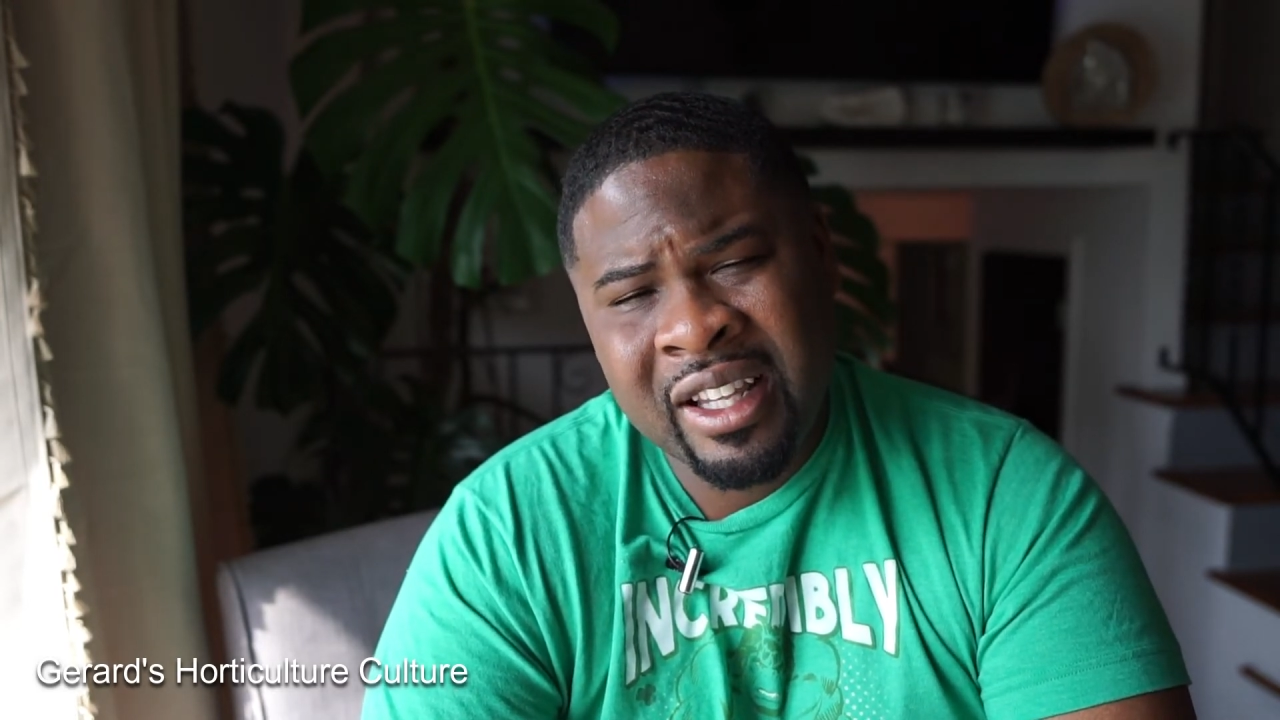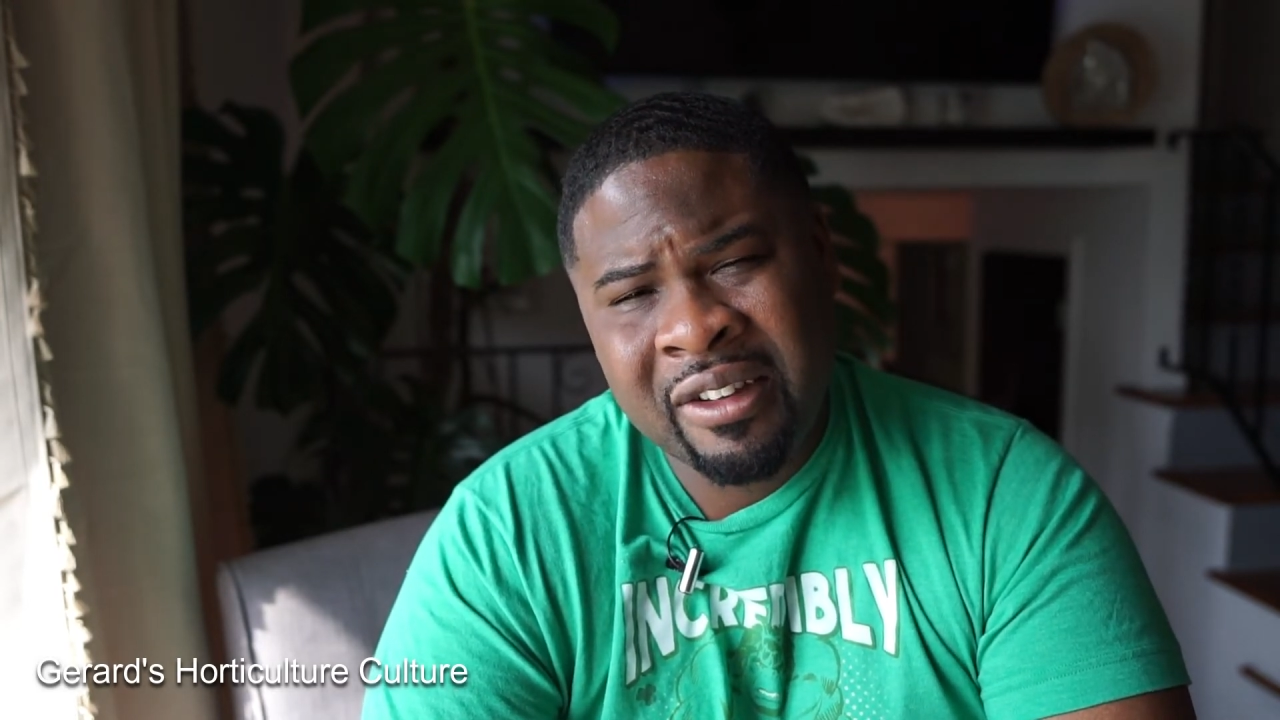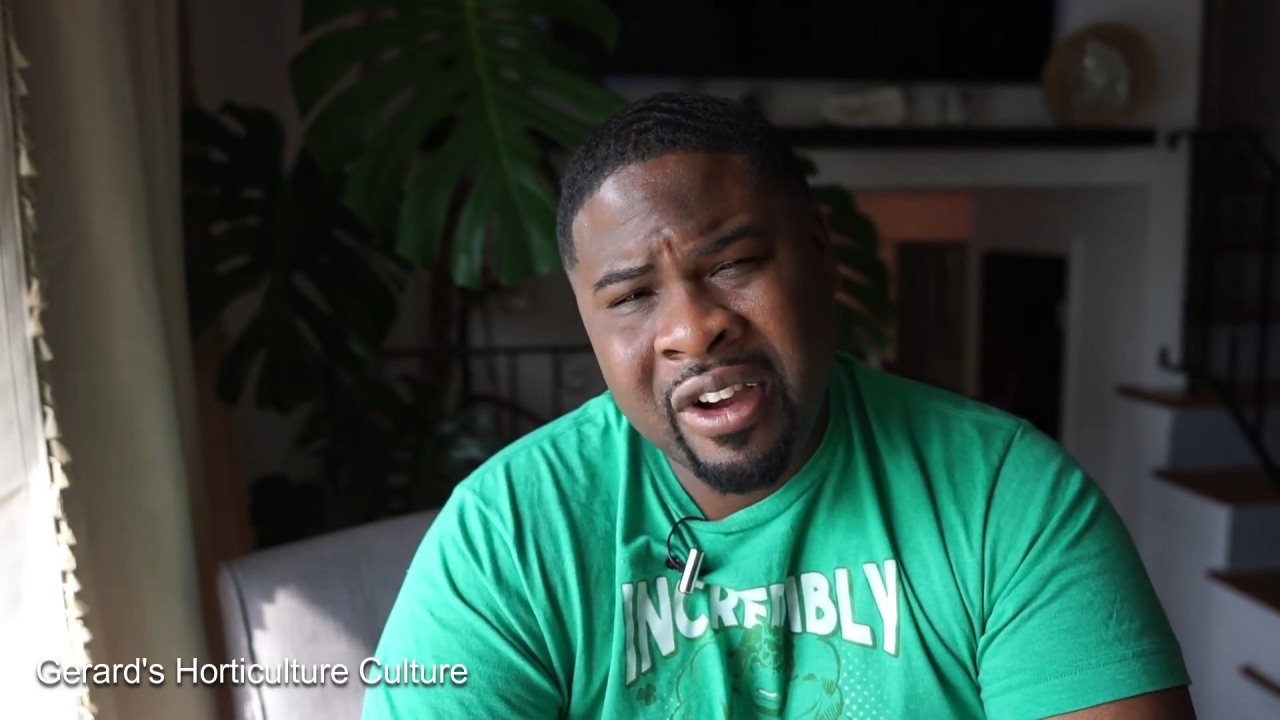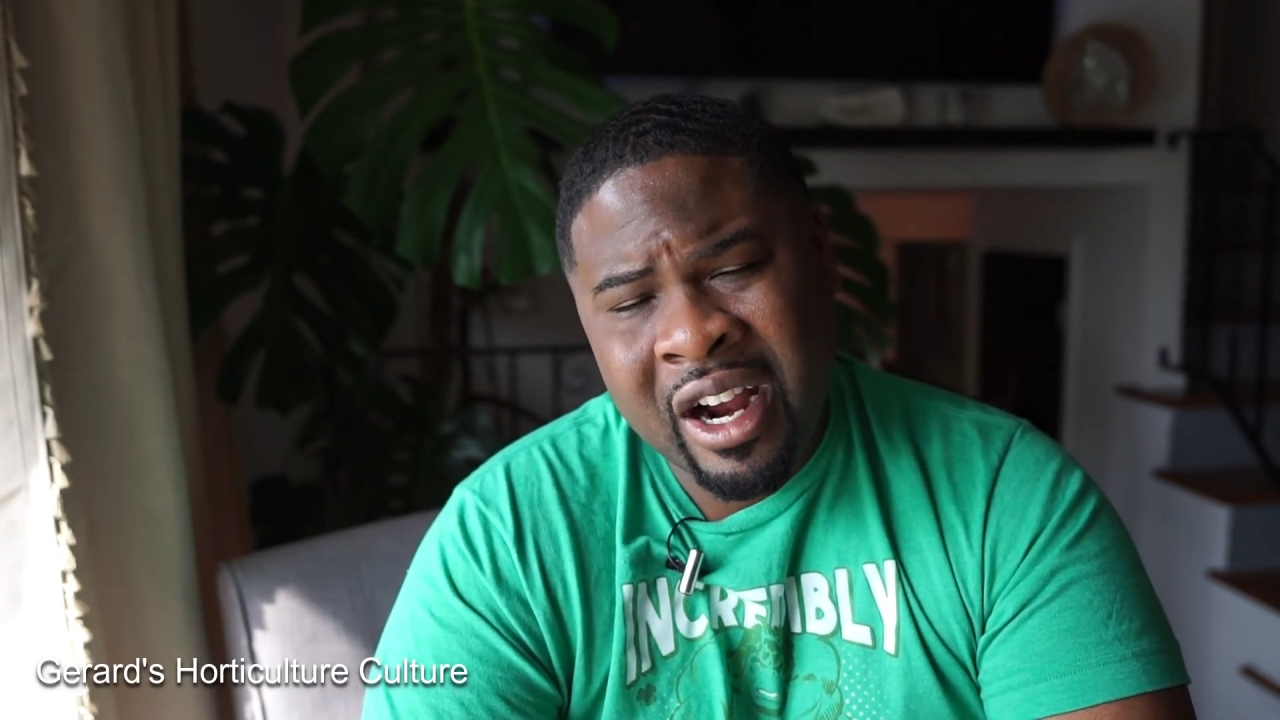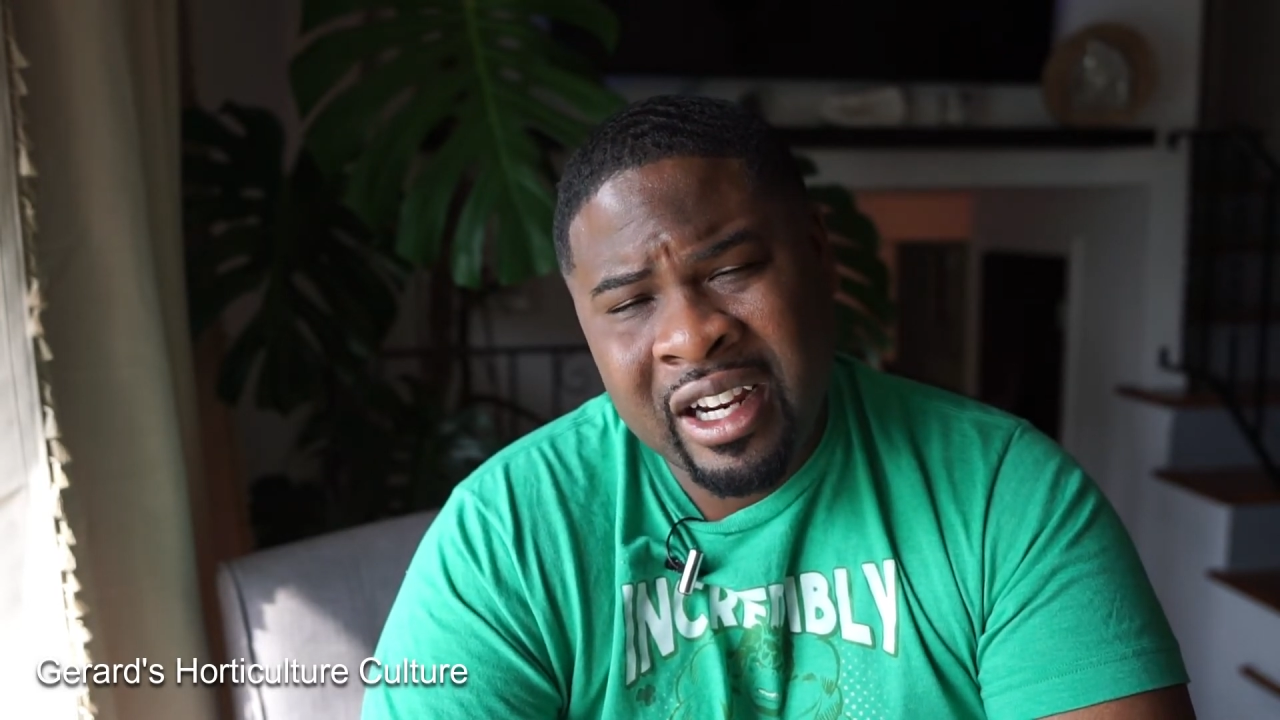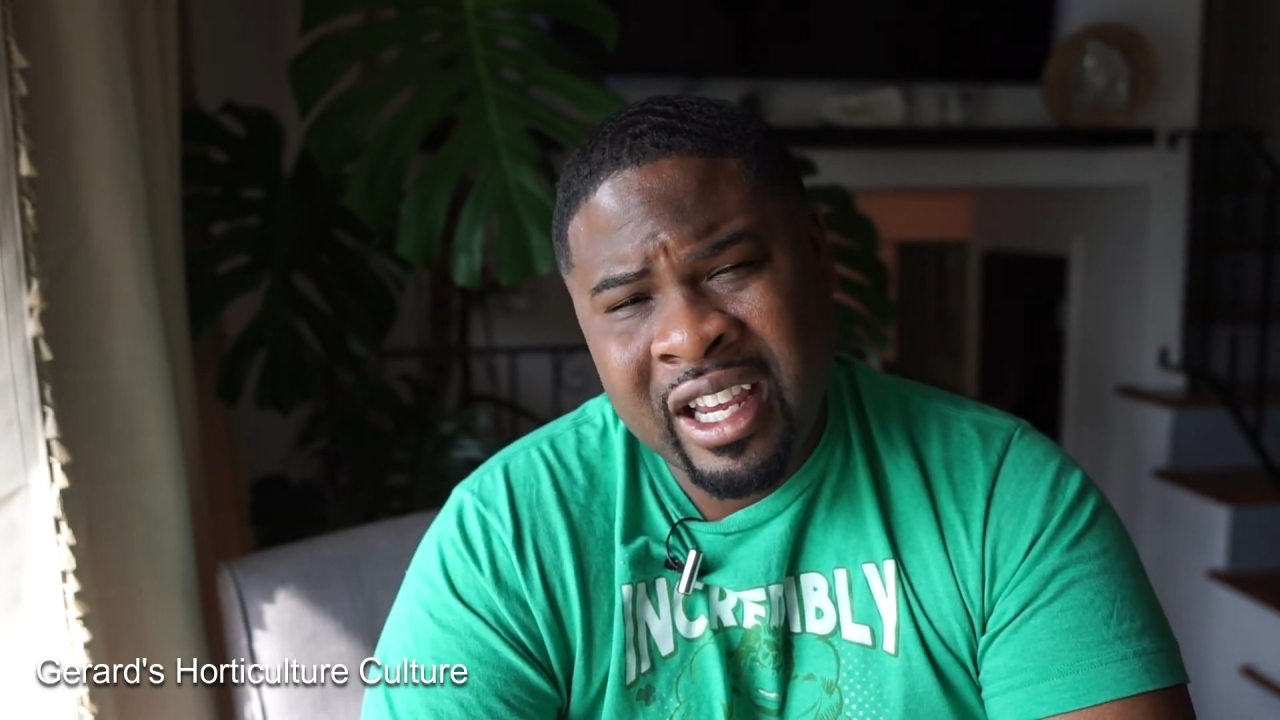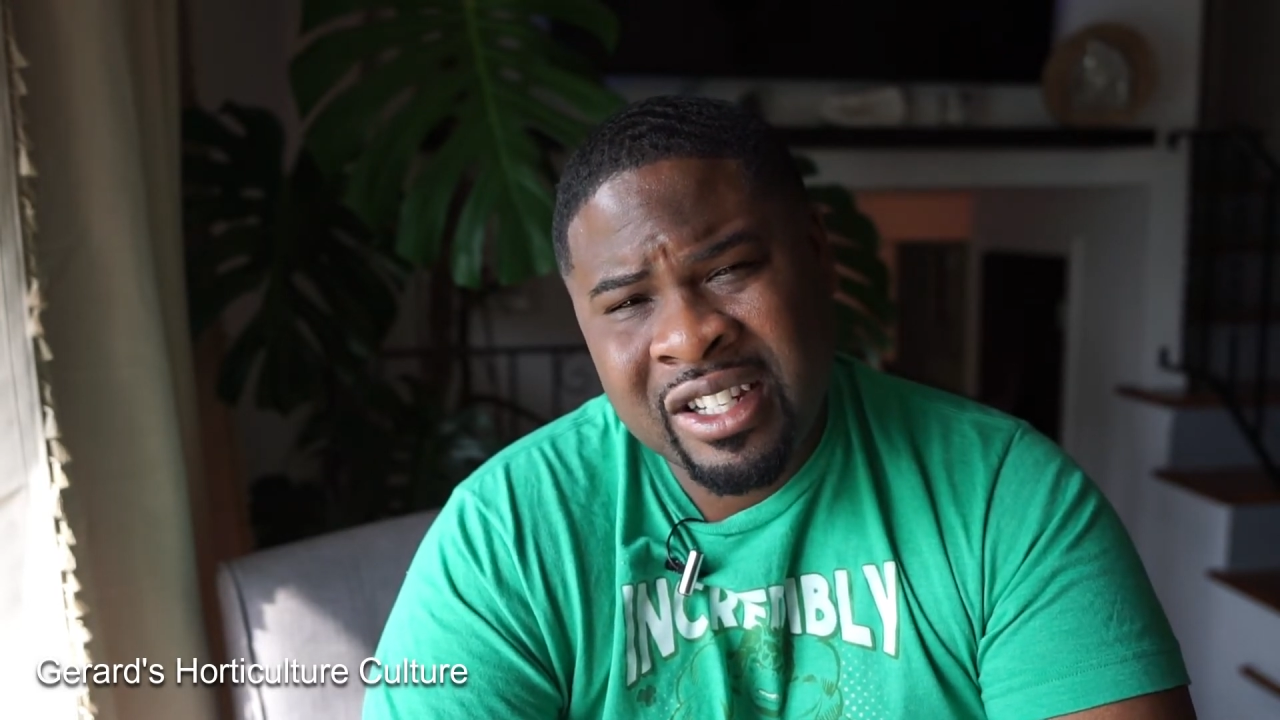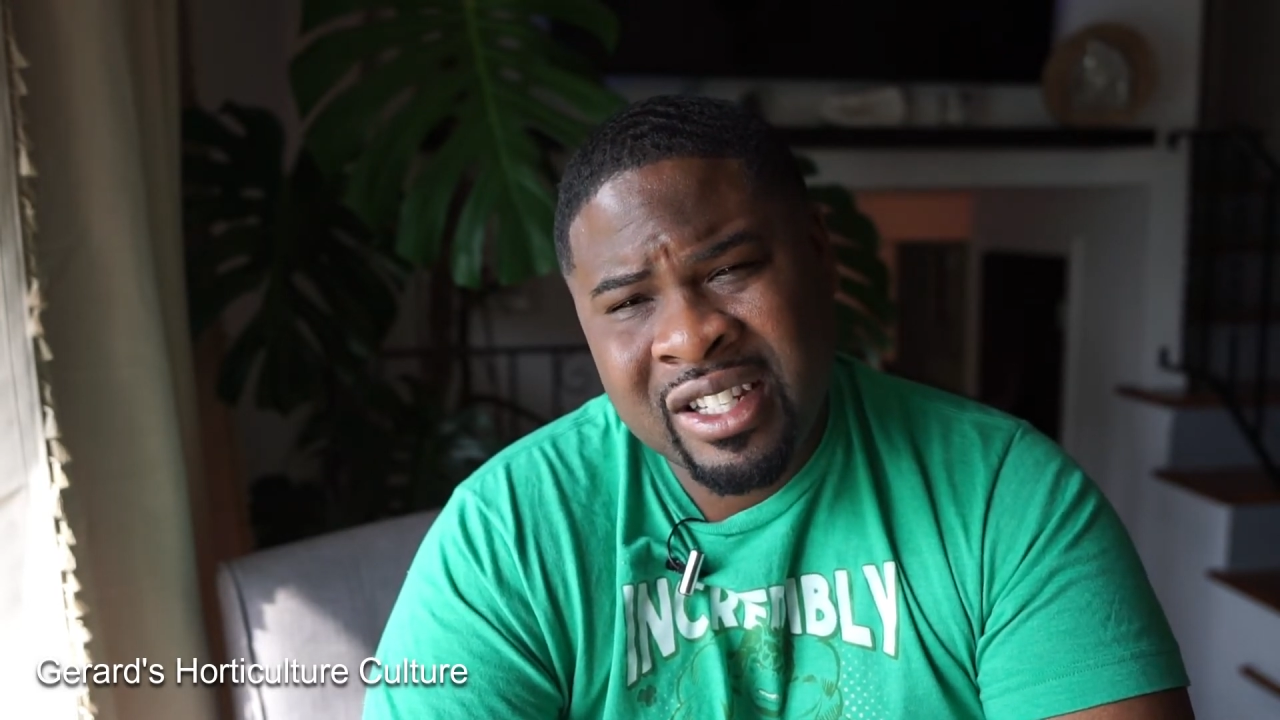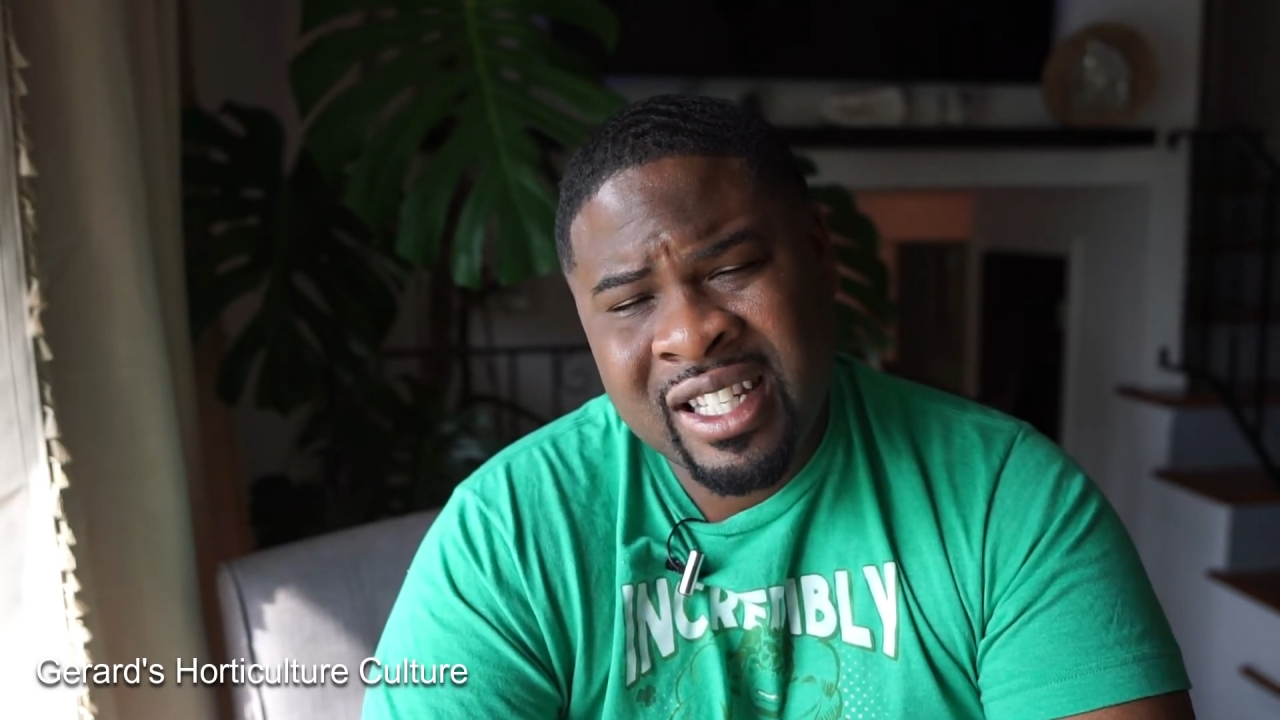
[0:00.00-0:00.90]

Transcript: the variegation